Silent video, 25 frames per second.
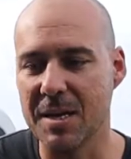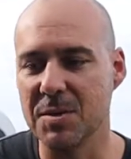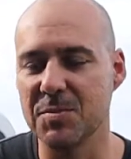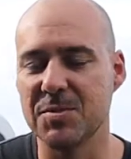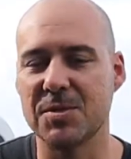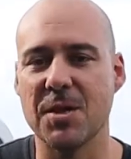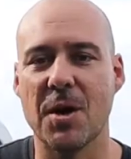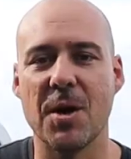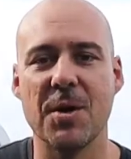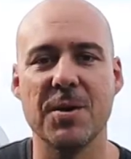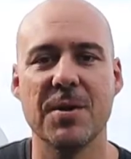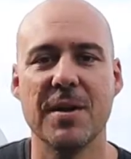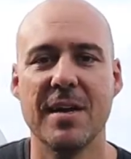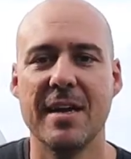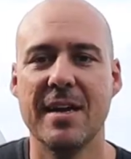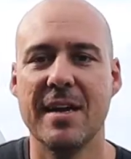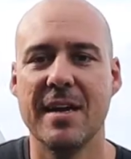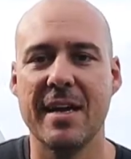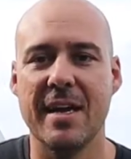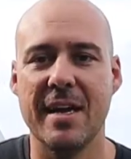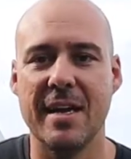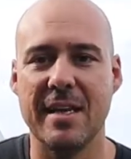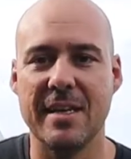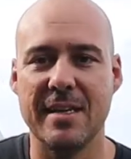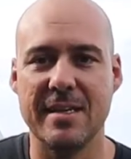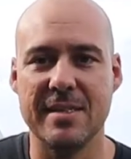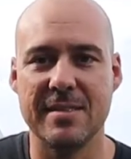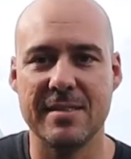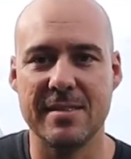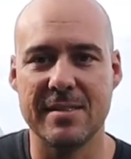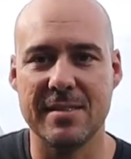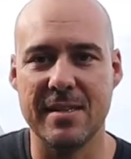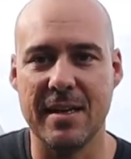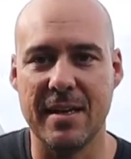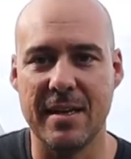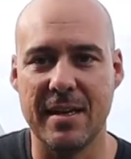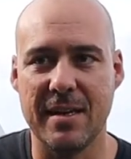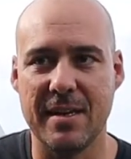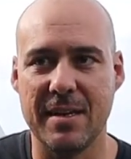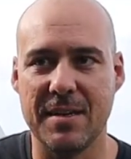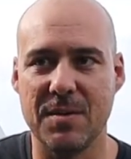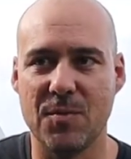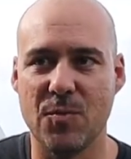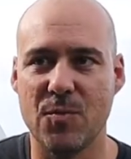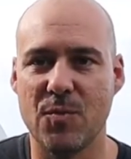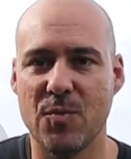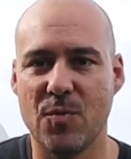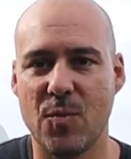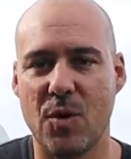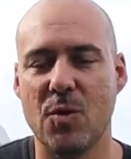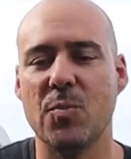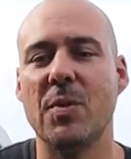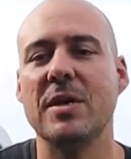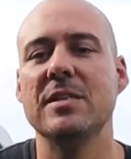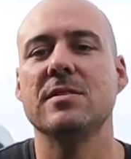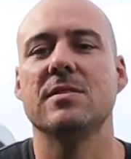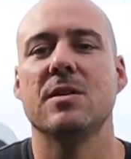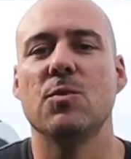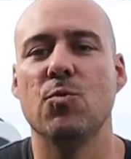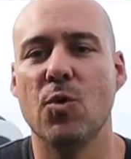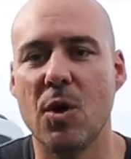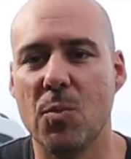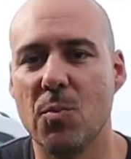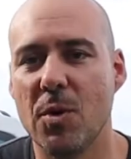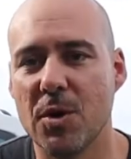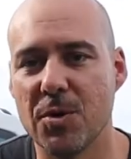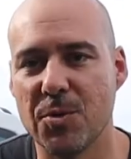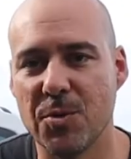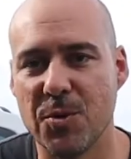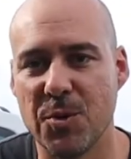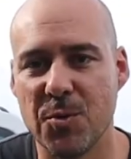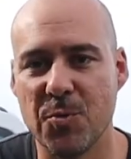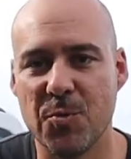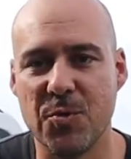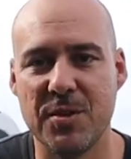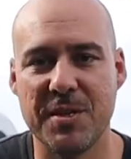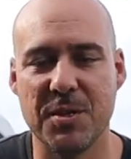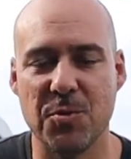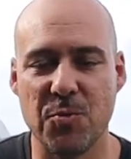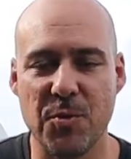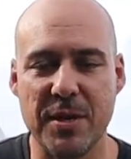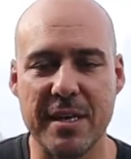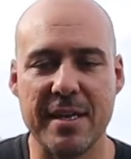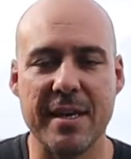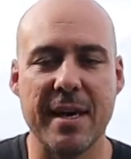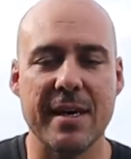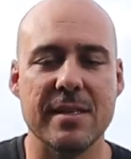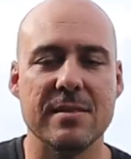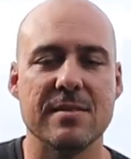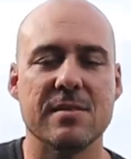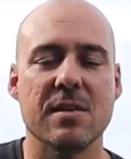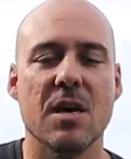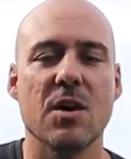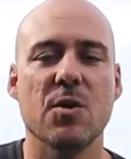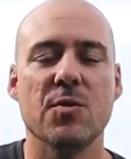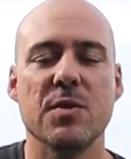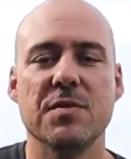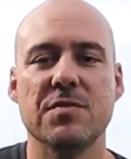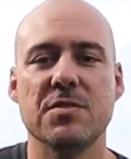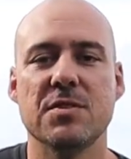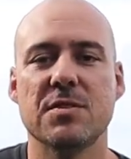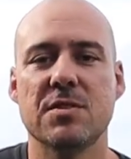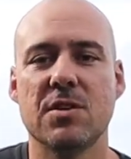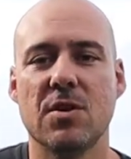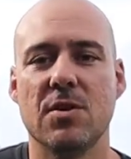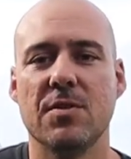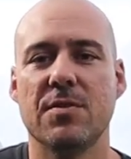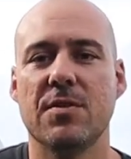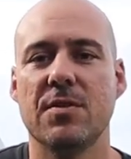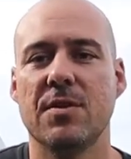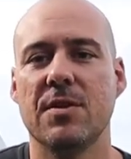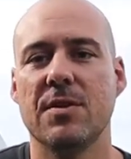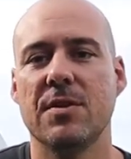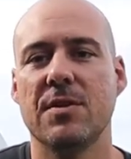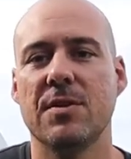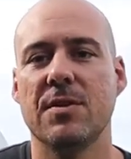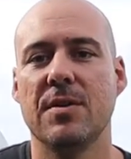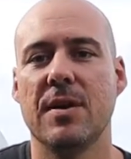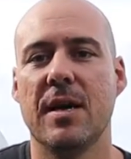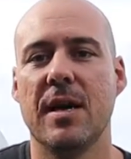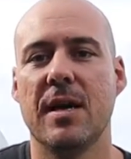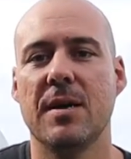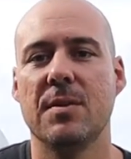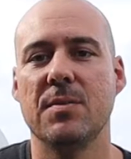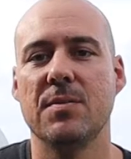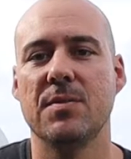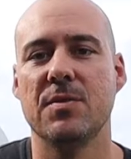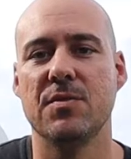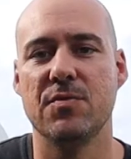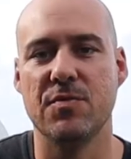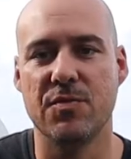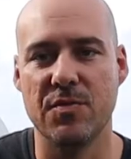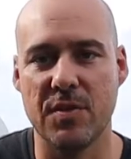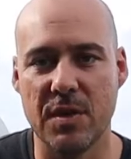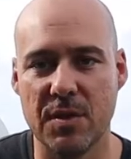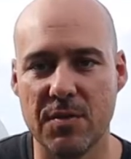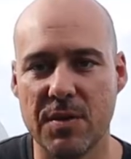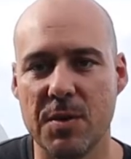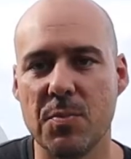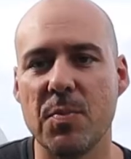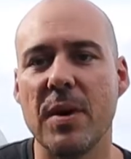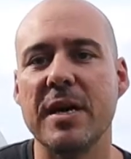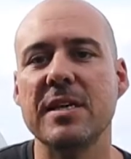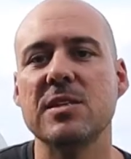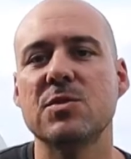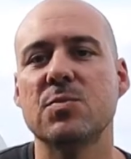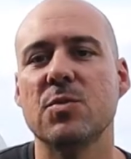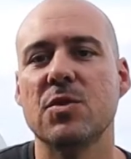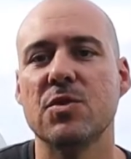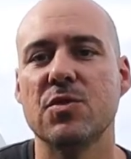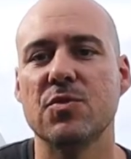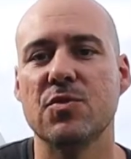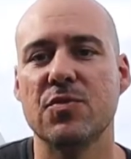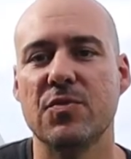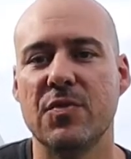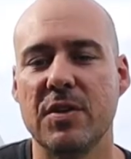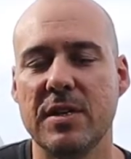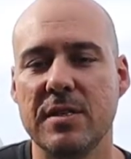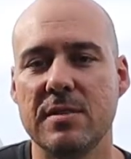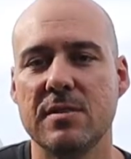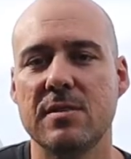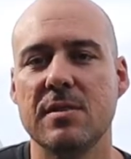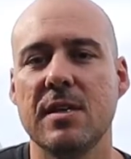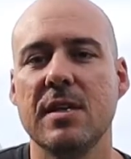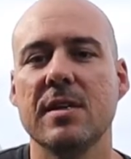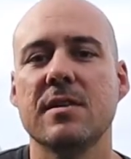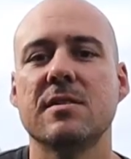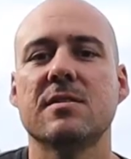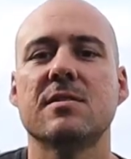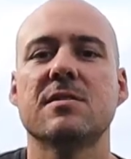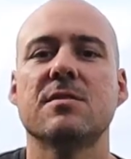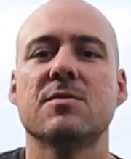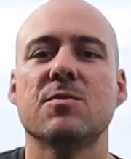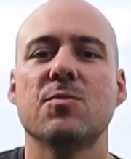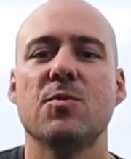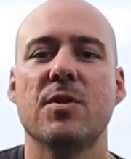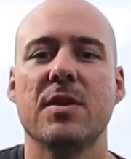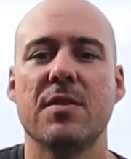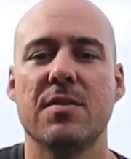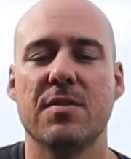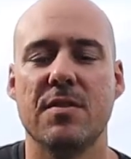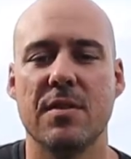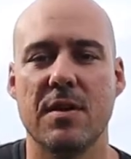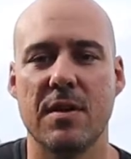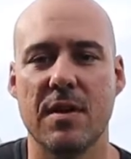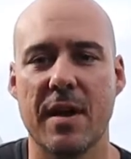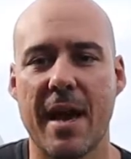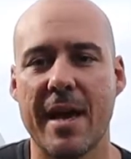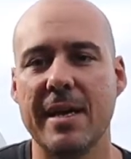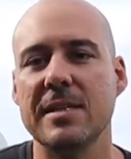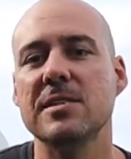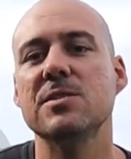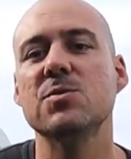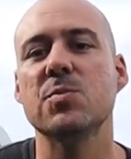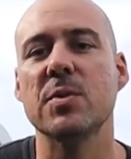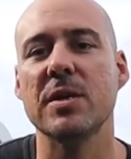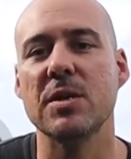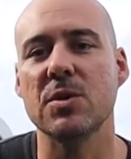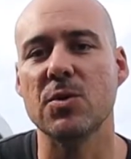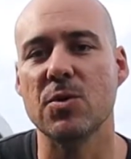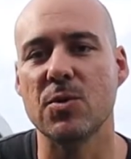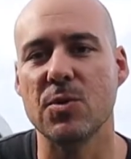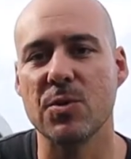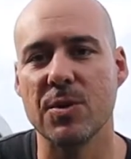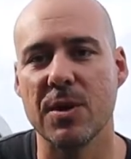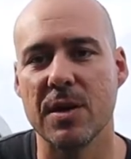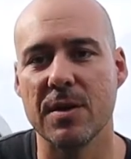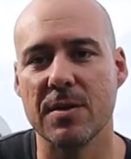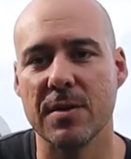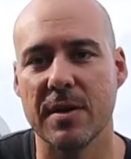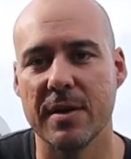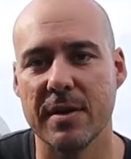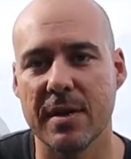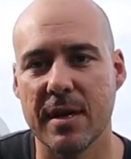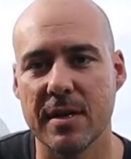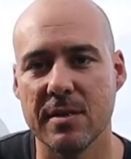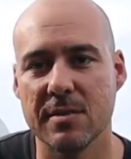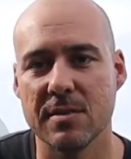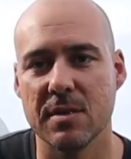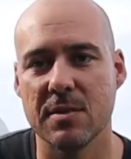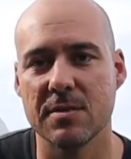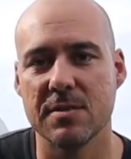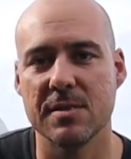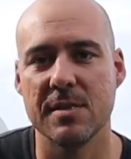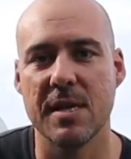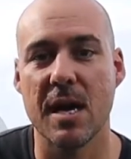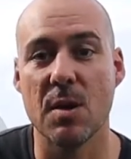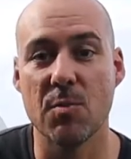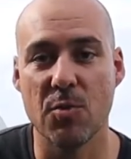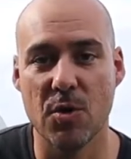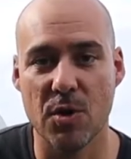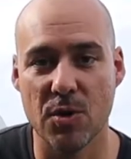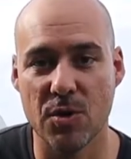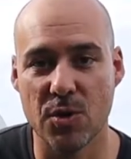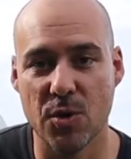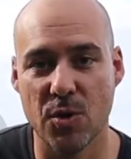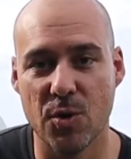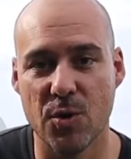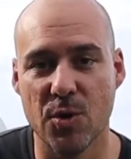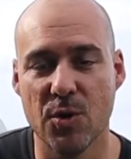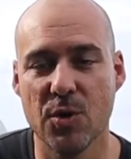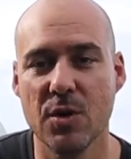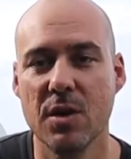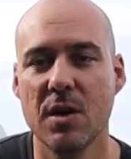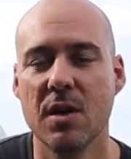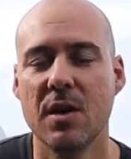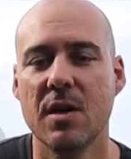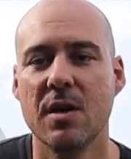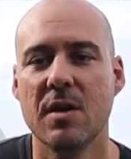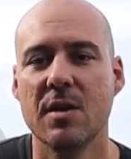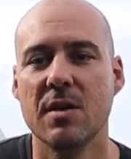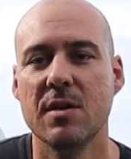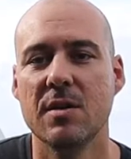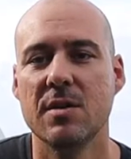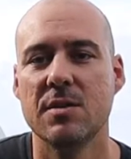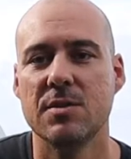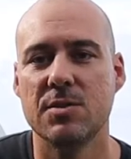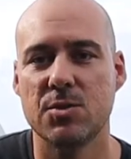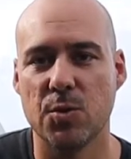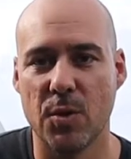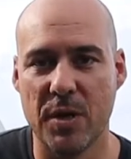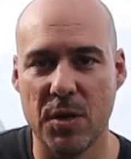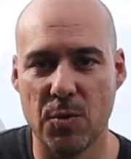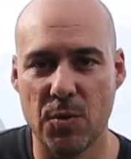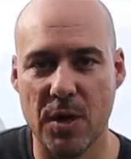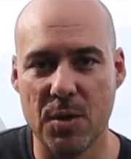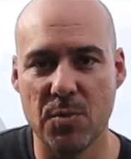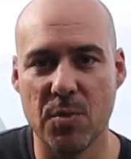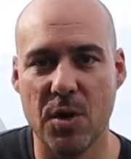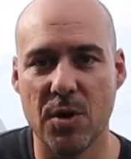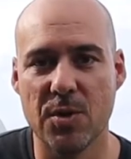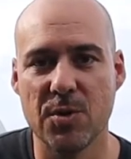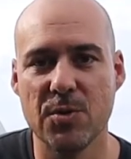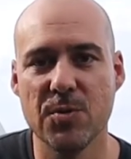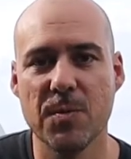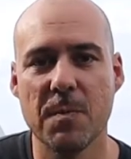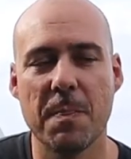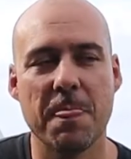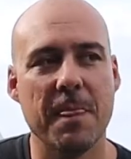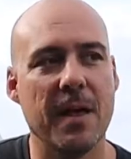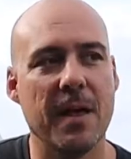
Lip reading: So it is basically what model did we get? So we've just got the very base model V6 with the 8-speed auto, okay? So it's the Amarok Core, 21 model.